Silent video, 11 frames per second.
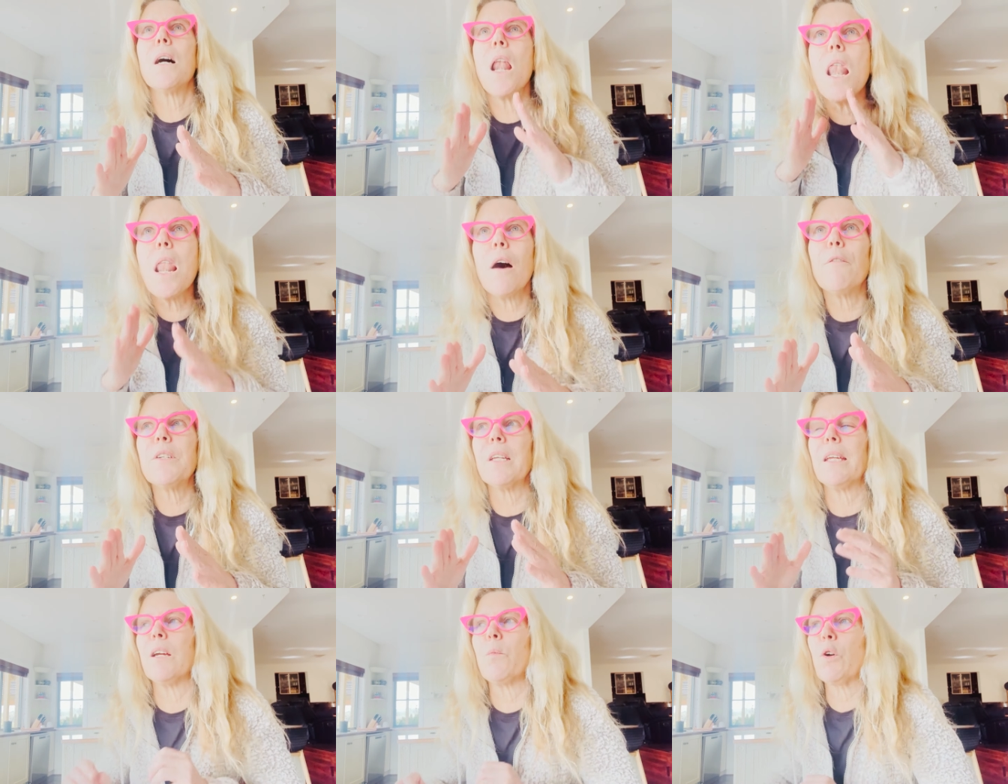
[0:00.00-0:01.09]
love to
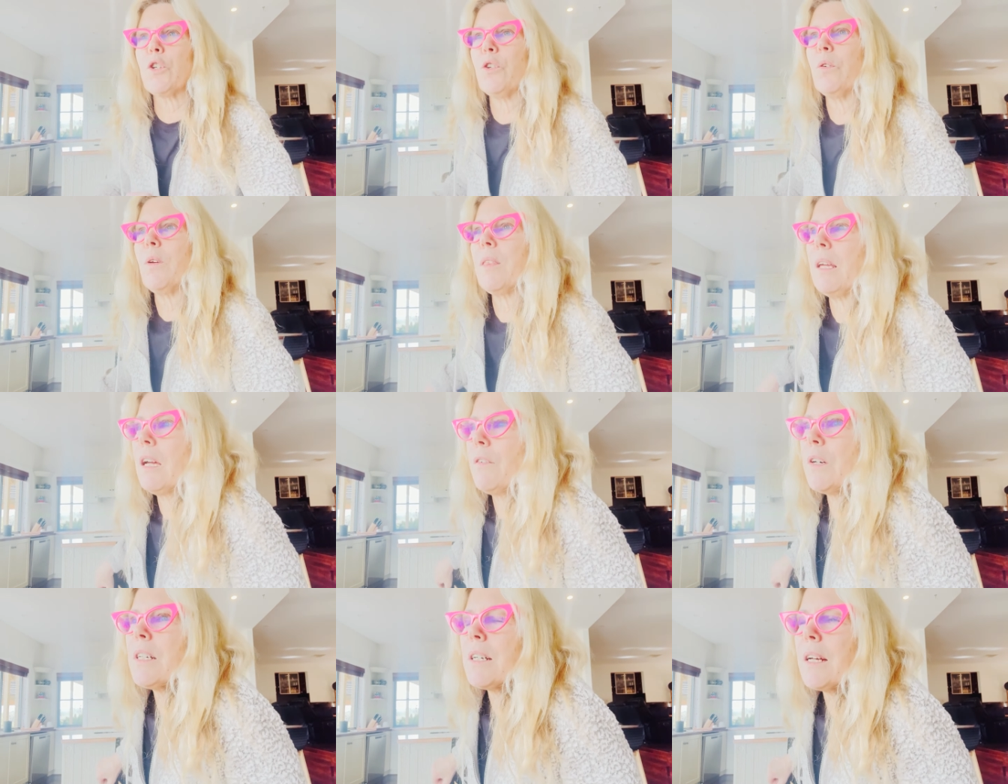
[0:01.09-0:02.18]
hear what you think of
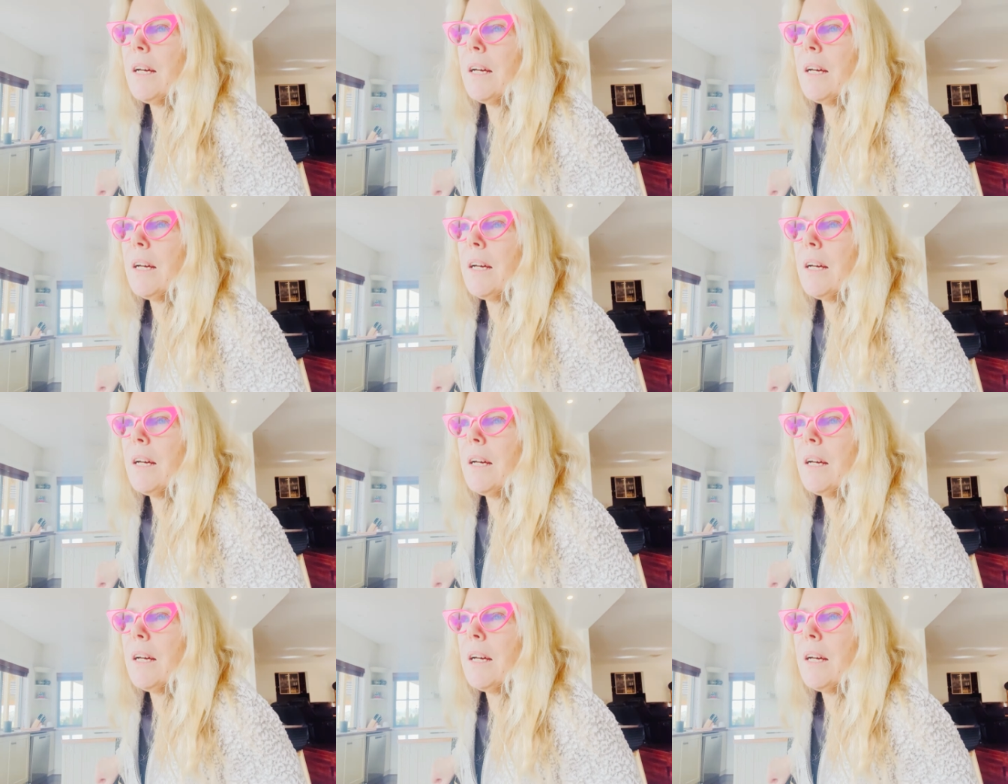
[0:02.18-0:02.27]
it.